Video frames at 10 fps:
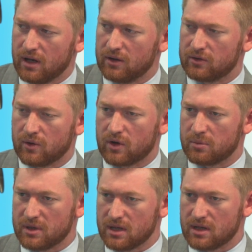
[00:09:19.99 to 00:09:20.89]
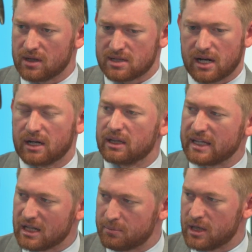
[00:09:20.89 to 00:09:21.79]
is going to be, it's not going to
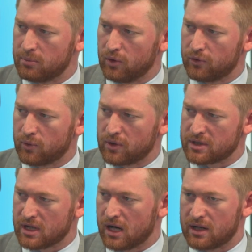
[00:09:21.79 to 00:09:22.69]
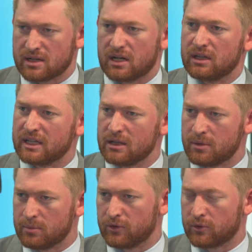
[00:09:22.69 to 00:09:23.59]
lead people towards God. It's not going to lead
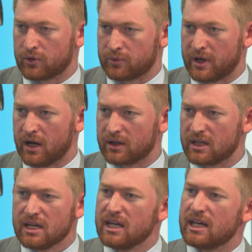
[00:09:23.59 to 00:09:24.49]
people towards reality.